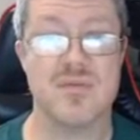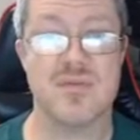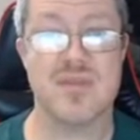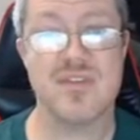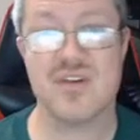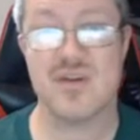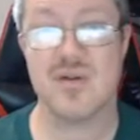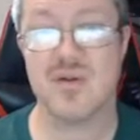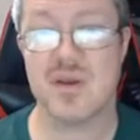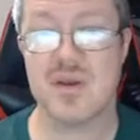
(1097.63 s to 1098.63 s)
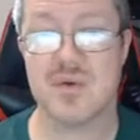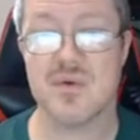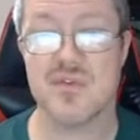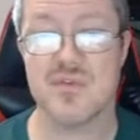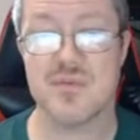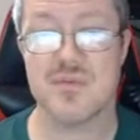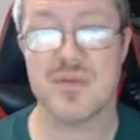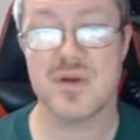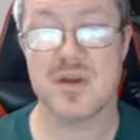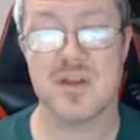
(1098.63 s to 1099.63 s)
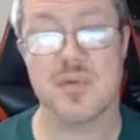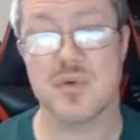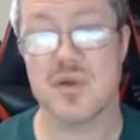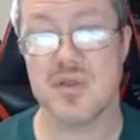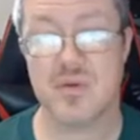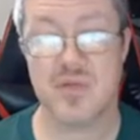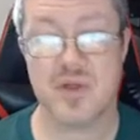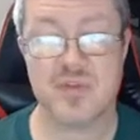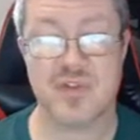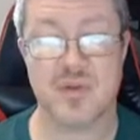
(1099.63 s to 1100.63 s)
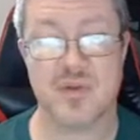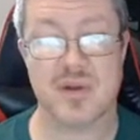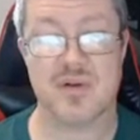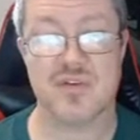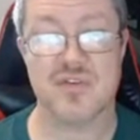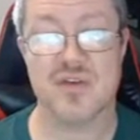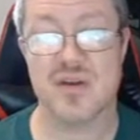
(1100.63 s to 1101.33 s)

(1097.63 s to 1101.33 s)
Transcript: they sat on their heels, they're putting their thumbs in their ears,